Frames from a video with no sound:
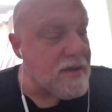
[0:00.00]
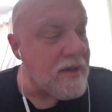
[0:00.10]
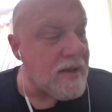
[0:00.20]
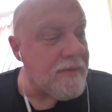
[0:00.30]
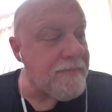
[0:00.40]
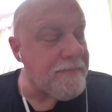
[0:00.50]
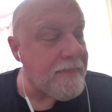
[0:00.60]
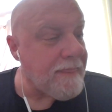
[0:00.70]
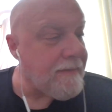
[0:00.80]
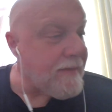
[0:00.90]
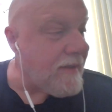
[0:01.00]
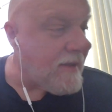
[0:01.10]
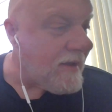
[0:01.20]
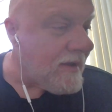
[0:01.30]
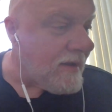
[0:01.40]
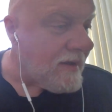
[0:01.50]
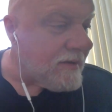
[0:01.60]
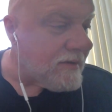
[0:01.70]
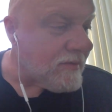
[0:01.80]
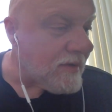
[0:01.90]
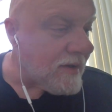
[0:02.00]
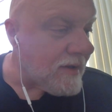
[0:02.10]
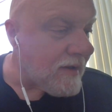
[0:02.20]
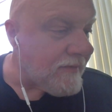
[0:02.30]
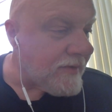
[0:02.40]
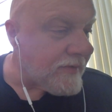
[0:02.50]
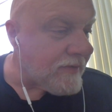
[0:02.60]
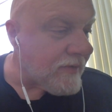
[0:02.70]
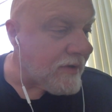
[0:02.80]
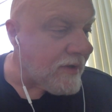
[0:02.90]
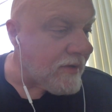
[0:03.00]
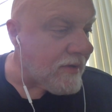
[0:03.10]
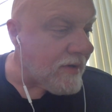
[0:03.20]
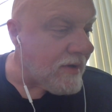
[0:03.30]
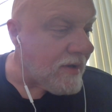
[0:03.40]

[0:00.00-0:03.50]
Uh, do I have this for another?